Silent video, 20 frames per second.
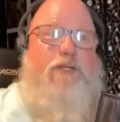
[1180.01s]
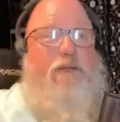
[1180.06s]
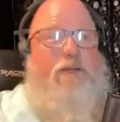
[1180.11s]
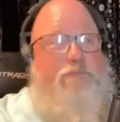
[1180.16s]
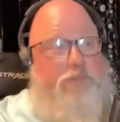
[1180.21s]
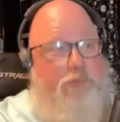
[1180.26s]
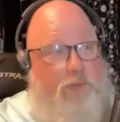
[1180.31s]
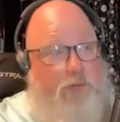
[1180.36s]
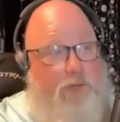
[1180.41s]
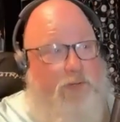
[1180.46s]
And
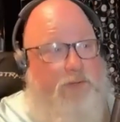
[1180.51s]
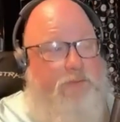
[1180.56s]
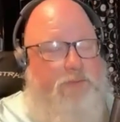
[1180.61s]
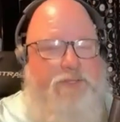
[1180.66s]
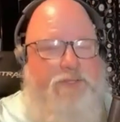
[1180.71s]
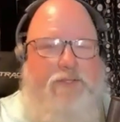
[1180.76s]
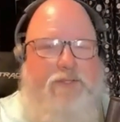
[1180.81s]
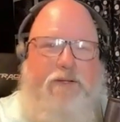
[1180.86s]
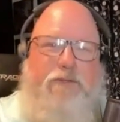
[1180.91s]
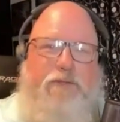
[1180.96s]
then Prairie
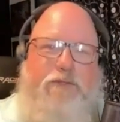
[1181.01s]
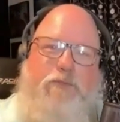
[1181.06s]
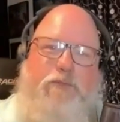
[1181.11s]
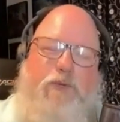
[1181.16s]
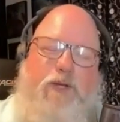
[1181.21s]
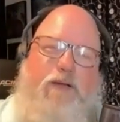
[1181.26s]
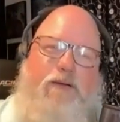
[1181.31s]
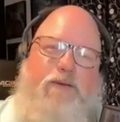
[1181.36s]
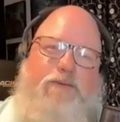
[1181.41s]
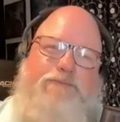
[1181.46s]
was there as
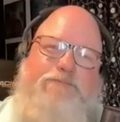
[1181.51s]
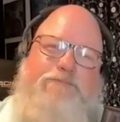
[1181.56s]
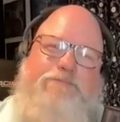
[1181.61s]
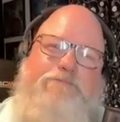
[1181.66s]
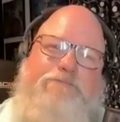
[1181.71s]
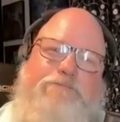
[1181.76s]
well.